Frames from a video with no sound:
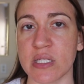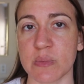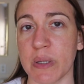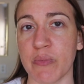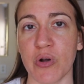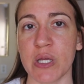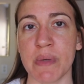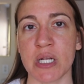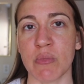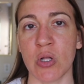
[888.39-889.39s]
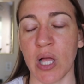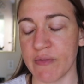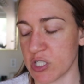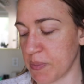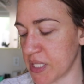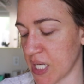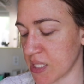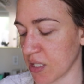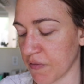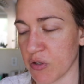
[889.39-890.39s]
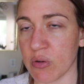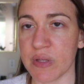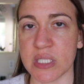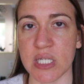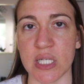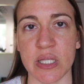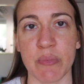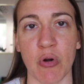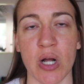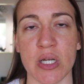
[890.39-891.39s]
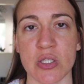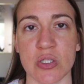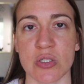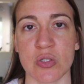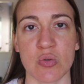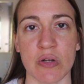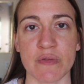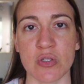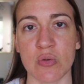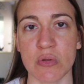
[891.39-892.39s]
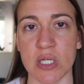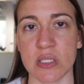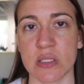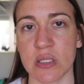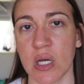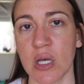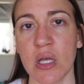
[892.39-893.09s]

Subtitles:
It's been pretty minimal. I've just been testing a few of these Indie Lee products just to sort of do this